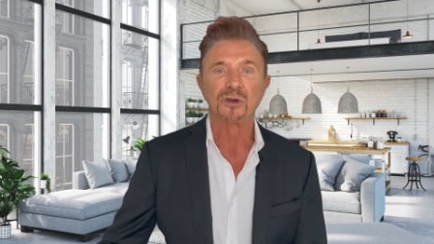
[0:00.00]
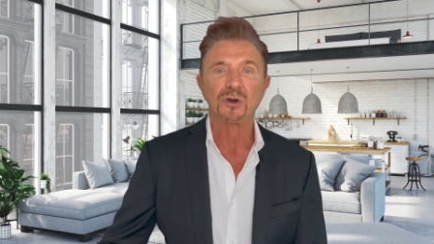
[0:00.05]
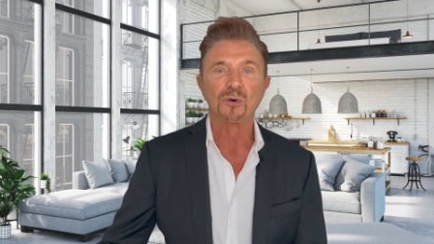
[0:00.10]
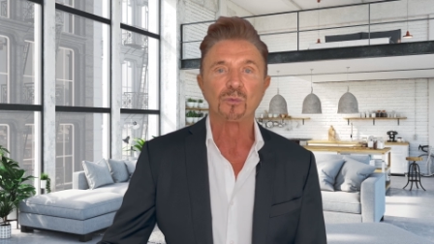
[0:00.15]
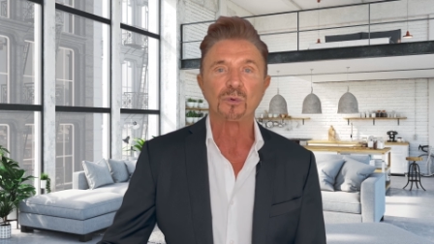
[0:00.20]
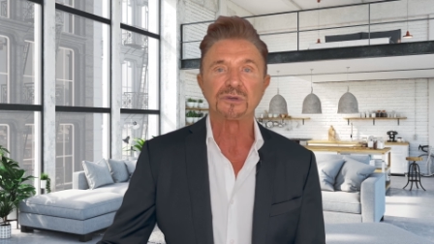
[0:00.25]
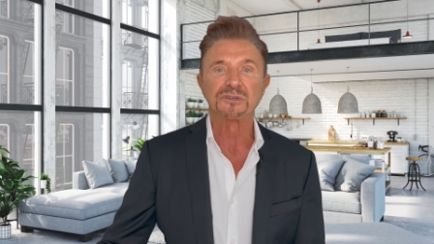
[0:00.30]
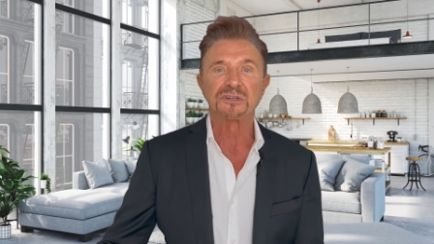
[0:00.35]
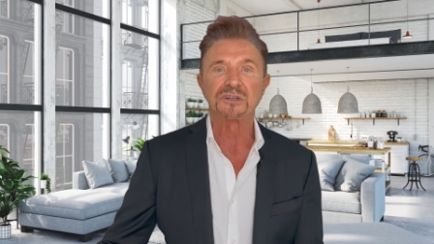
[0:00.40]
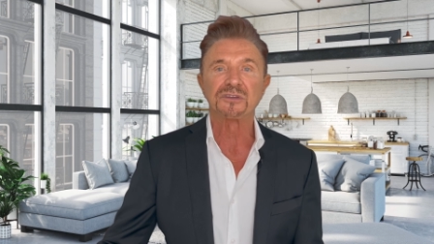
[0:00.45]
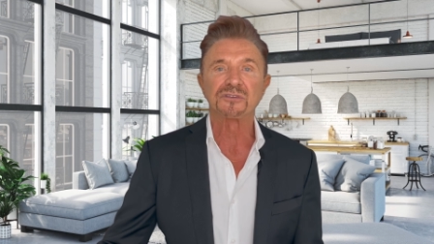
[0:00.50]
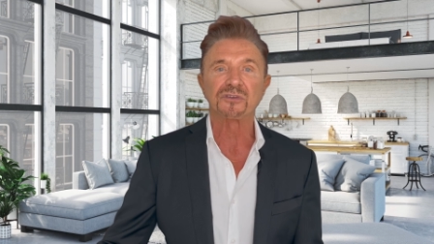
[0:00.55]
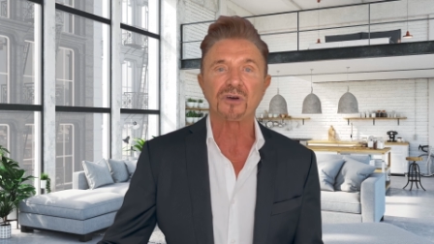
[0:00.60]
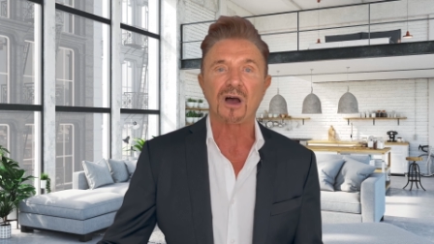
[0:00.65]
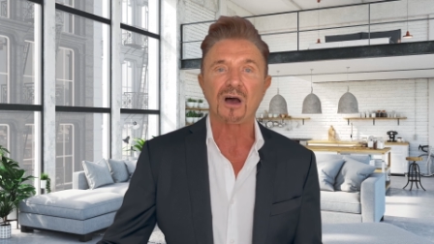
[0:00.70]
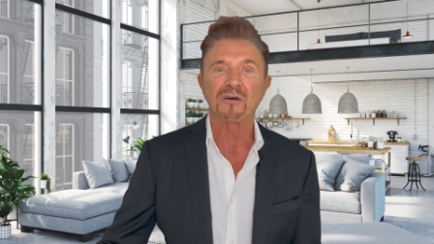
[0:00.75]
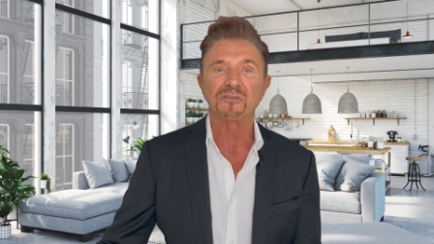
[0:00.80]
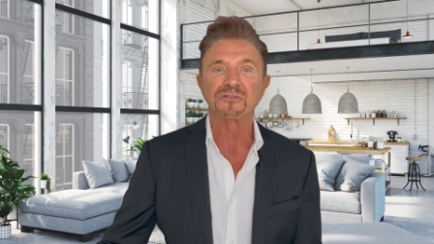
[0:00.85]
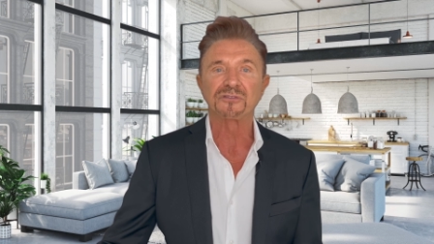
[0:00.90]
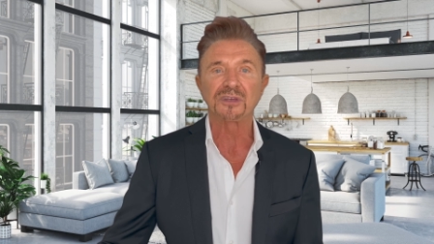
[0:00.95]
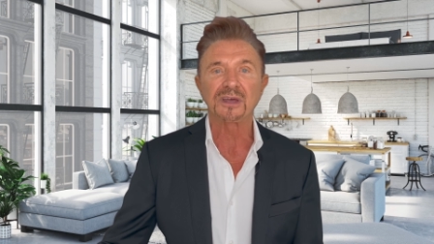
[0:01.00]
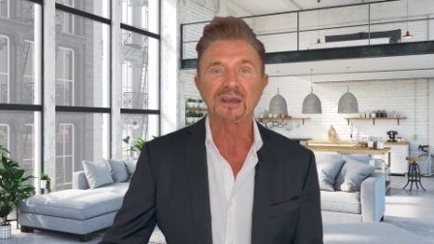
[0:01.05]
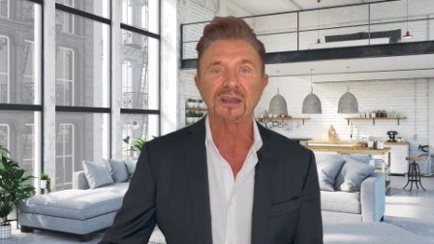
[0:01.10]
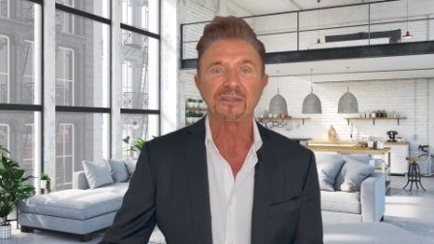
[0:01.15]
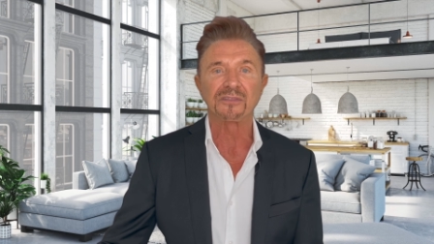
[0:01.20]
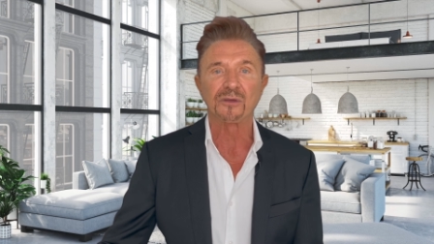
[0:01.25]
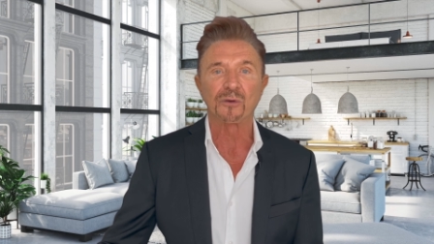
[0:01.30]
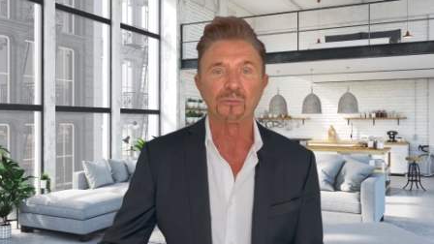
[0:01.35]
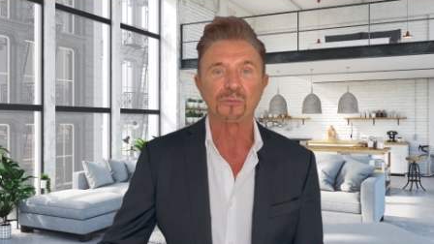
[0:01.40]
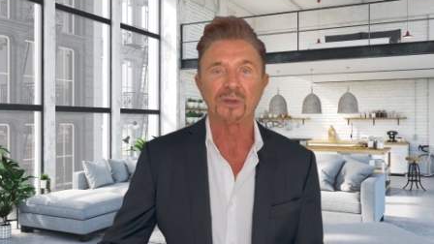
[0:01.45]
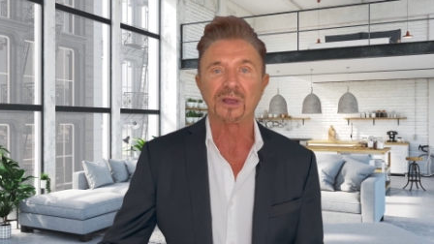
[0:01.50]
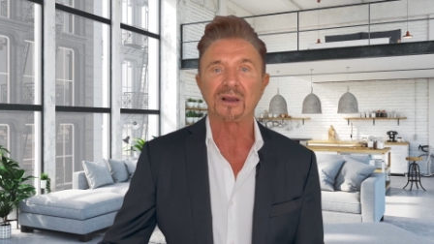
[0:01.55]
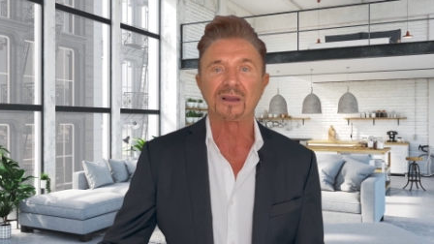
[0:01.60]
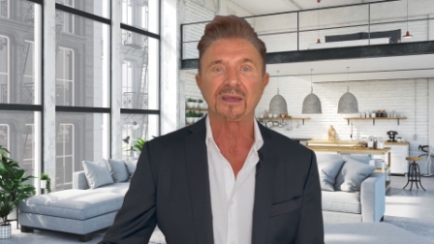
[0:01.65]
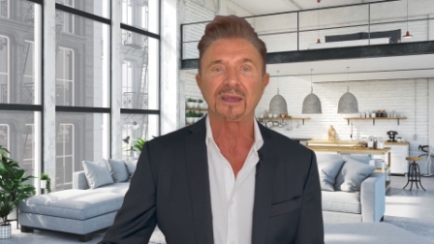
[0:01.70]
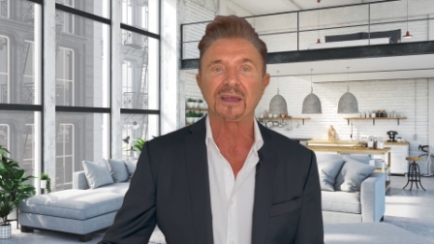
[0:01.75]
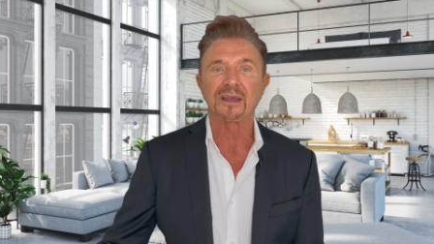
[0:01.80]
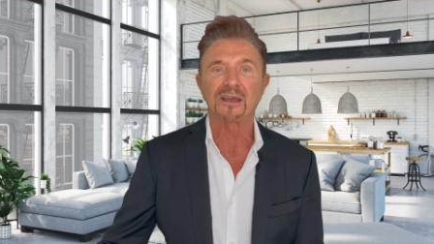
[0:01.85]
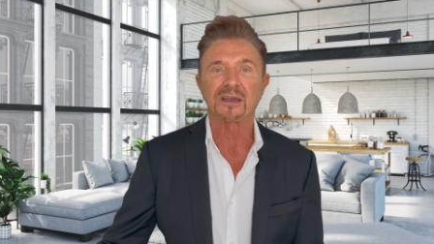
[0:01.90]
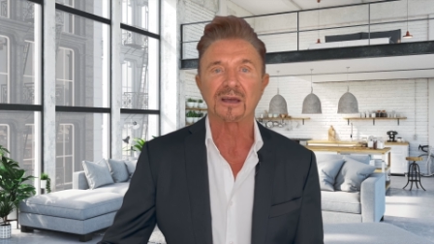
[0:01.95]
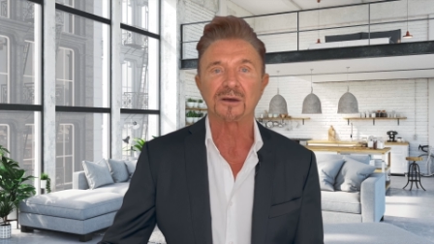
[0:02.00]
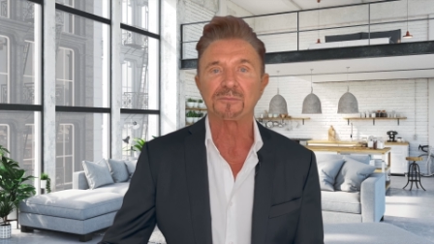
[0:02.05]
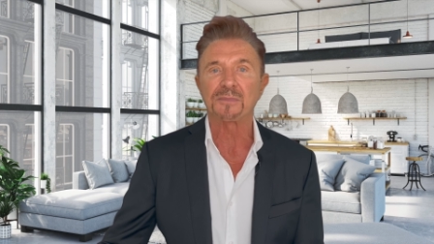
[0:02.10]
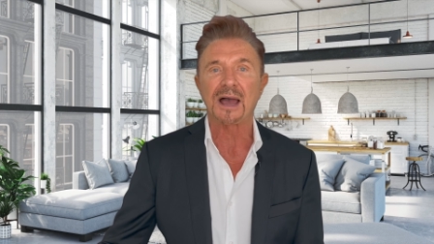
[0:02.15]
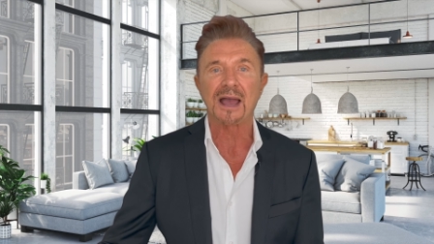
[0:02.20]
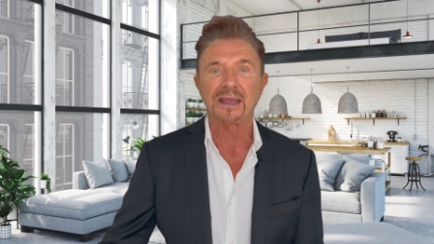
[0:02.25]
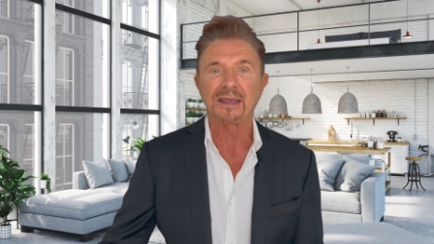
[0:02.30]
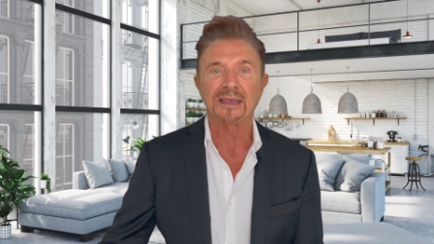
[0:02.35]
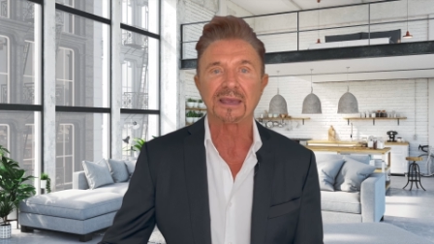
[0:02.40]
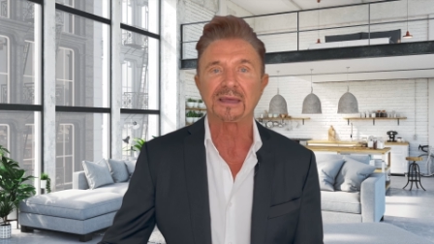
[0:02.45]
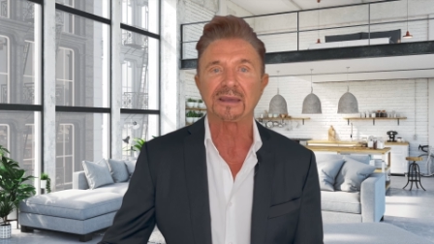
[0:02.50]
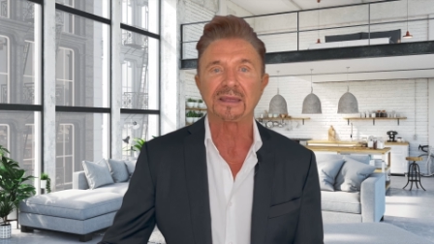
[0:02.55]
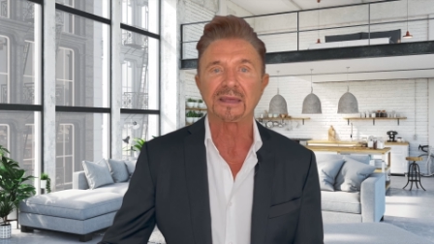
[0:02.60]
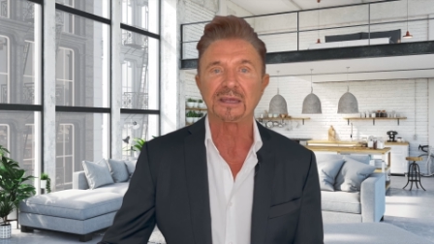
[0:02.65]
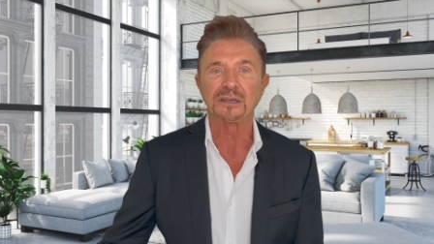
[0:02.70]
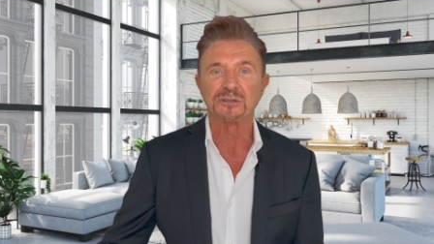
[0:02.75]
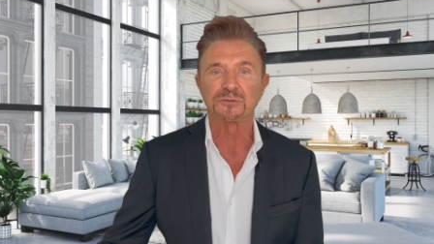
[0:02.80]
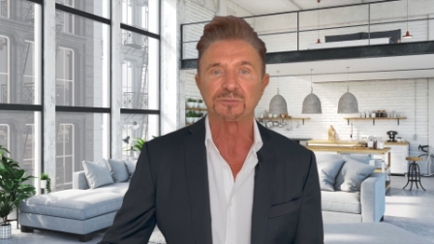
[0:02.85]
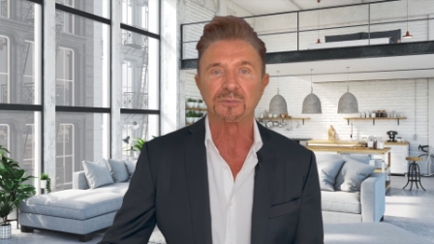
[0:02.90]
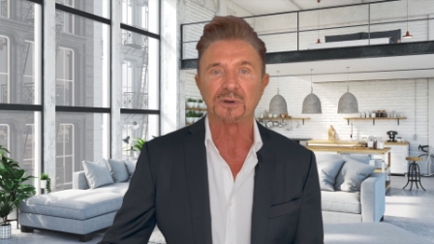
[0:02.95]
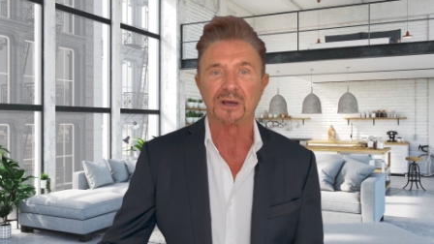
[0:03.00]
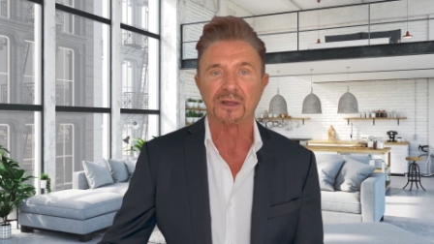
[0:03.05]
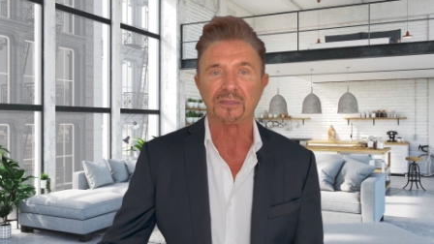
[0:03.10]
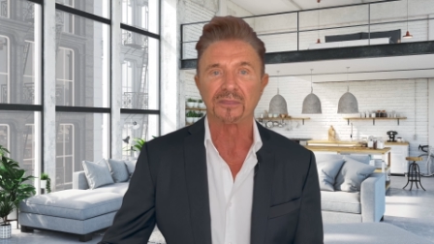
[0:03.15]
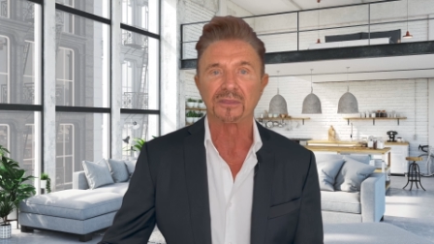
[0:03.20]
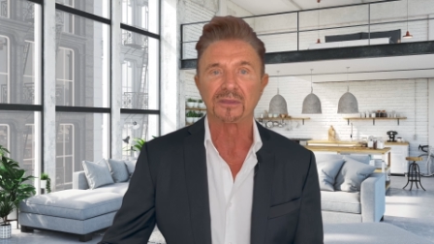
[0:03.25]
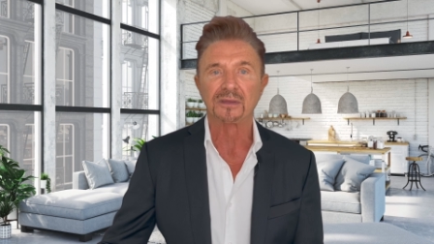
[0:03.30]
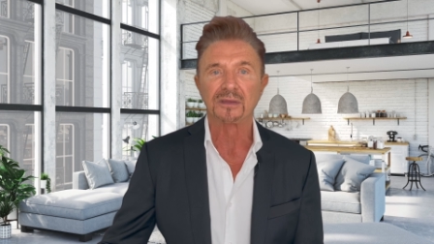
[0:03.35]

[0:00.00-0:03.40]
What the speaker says: which is offsetting the rental income I get each month.